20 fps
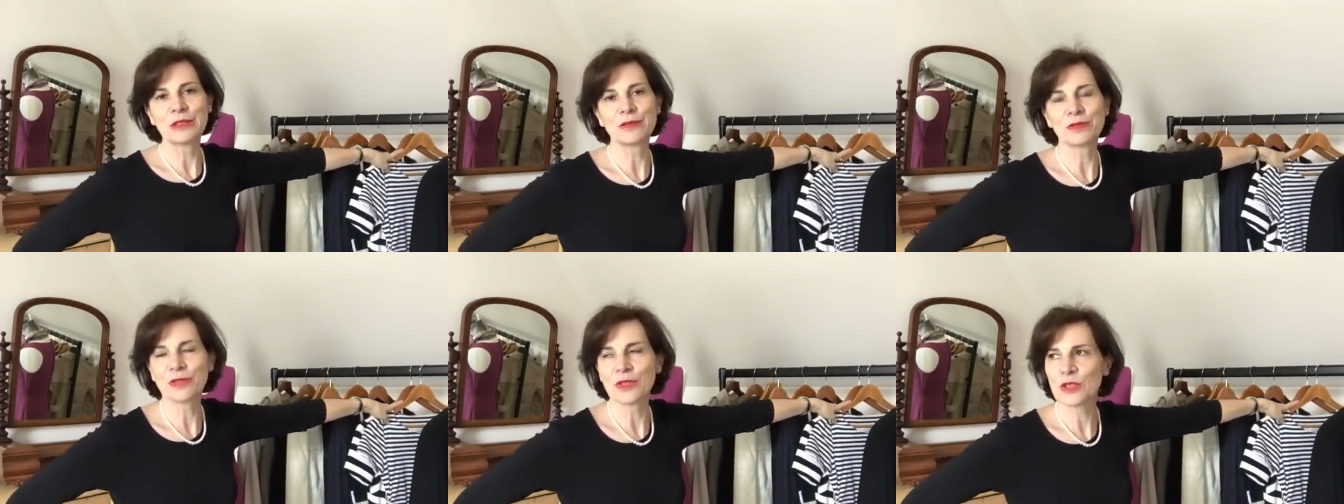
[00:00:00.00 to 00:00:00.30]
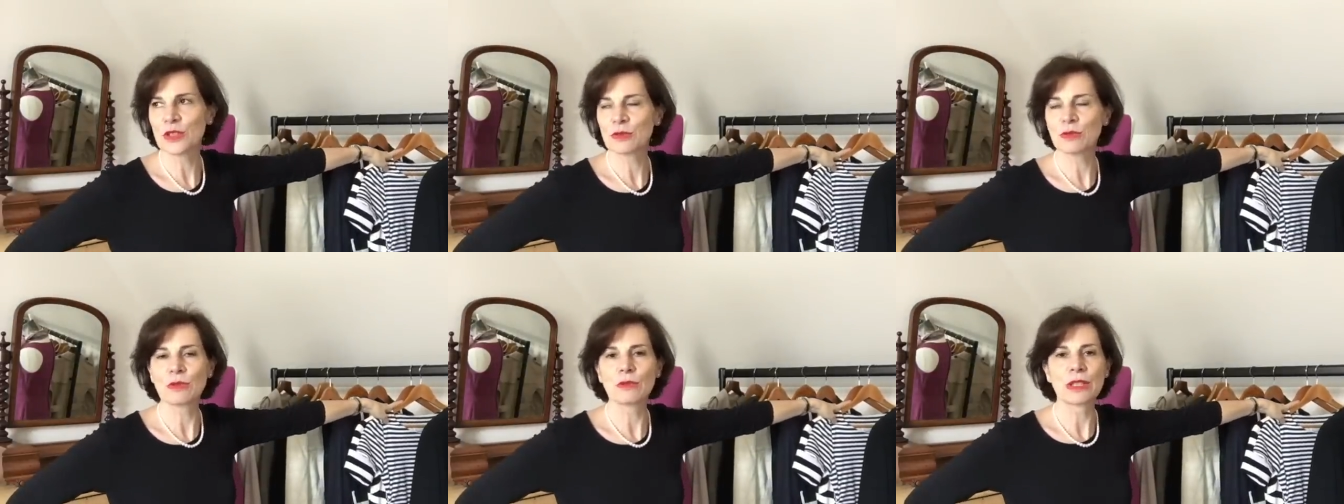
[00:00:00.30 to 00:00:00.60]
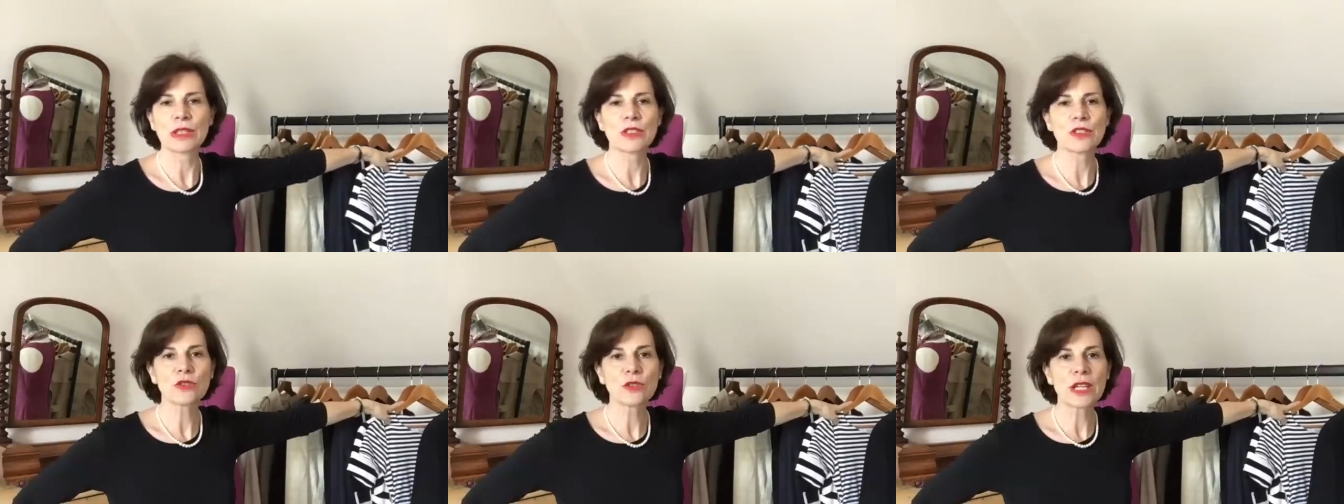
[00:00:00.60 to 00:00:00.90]
In France, we
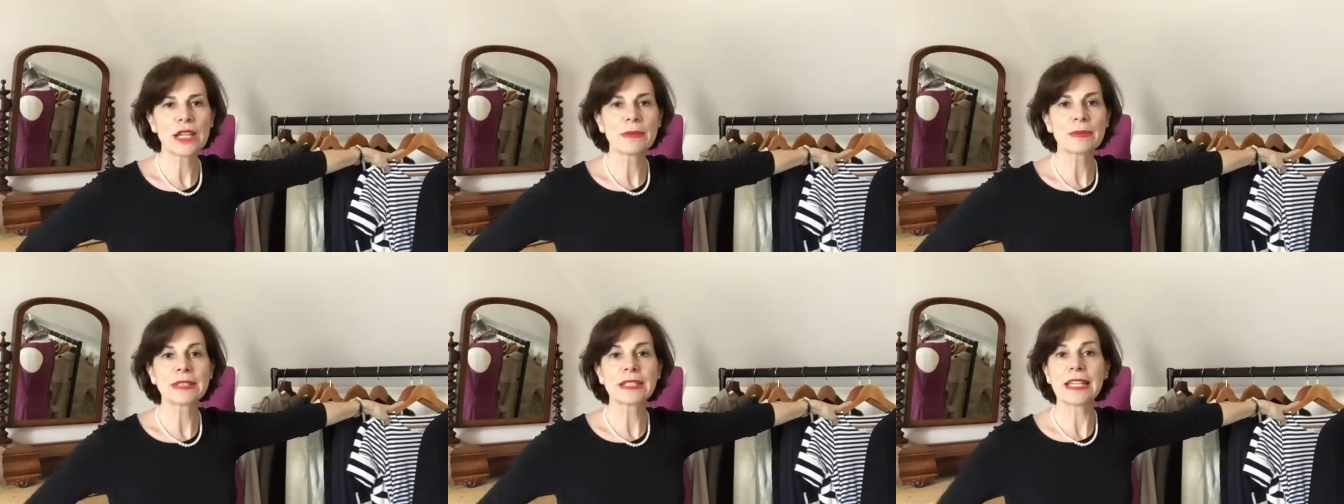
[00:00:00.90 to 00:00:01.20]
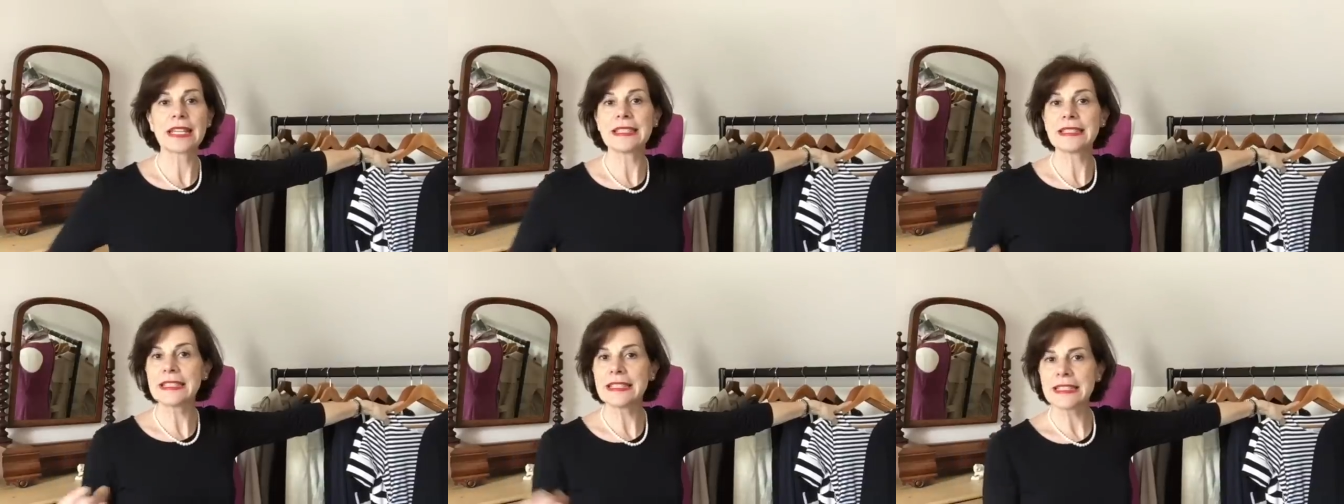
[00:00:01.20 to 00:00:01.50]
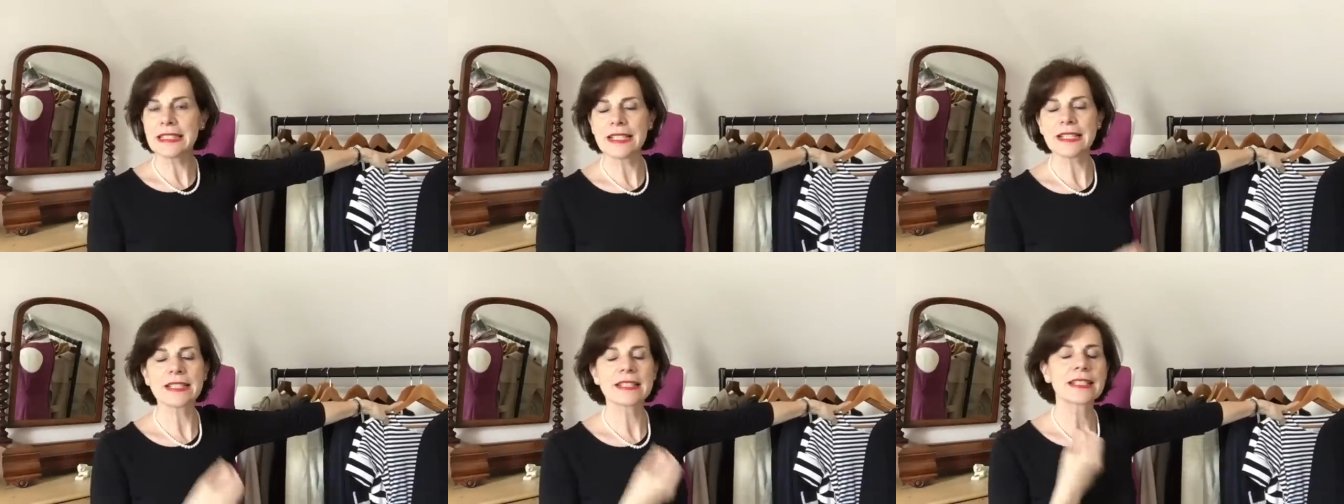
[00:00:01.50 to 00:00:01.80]
wear stripes, and they're
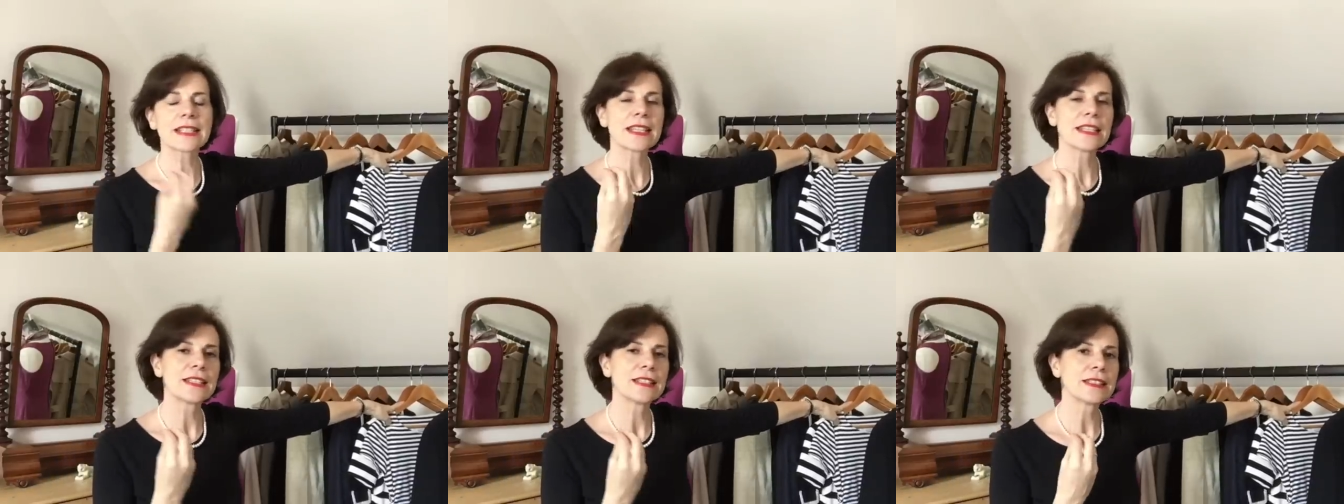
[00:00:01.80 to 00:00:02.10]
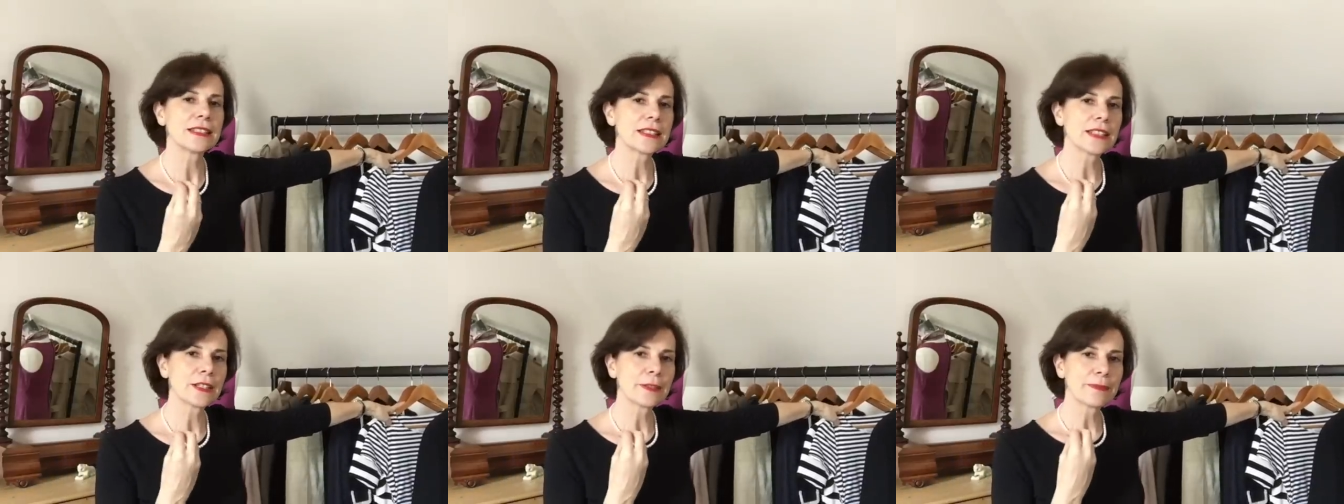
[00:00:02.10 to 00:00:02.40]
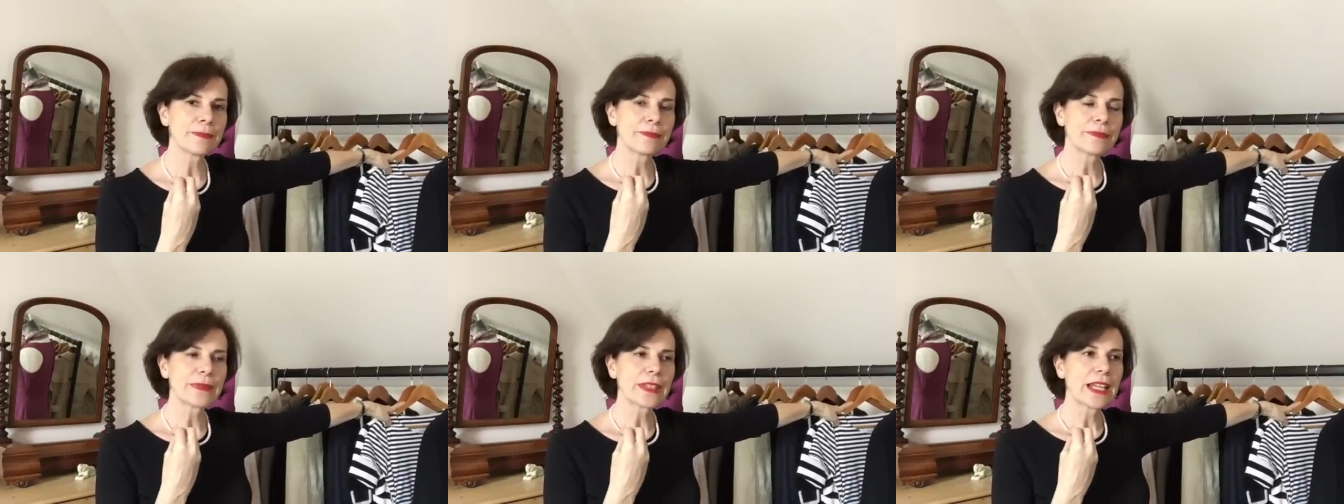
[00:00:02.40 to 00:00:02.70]
nice, and
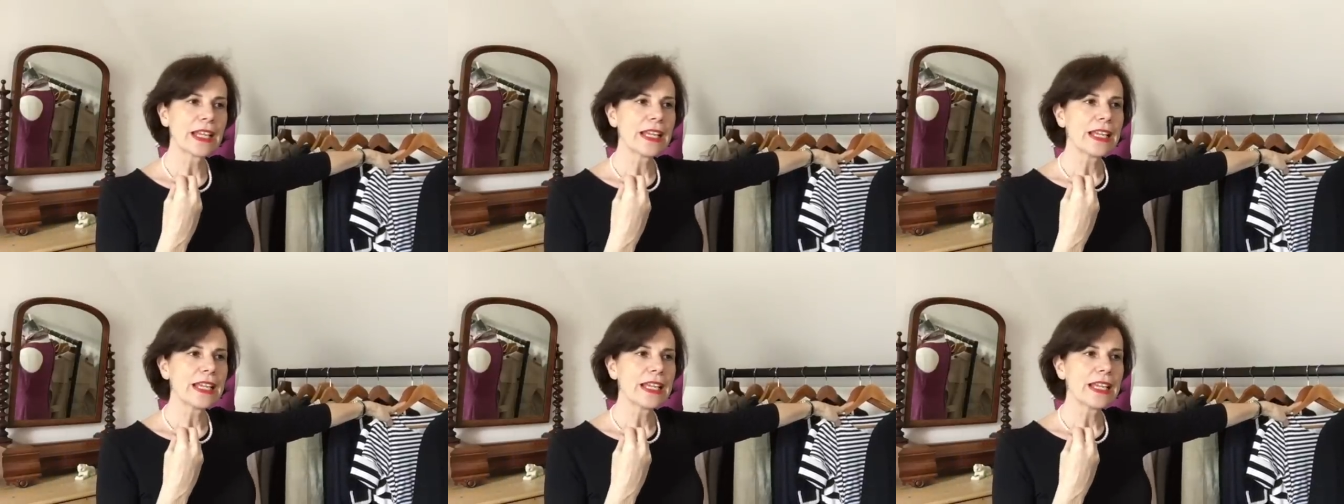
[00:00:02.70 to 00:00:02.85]
um,